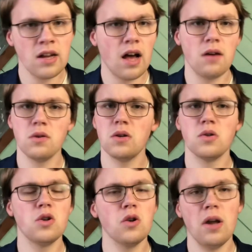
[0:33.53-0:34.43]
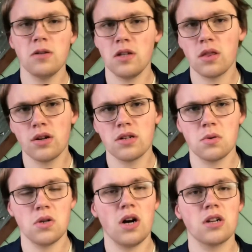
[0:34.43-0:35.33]
There were no games on Thursday
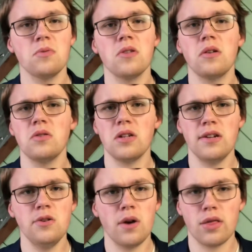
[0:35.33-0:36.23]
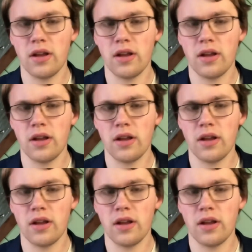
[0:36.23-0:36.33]
we talked about. It was U.S.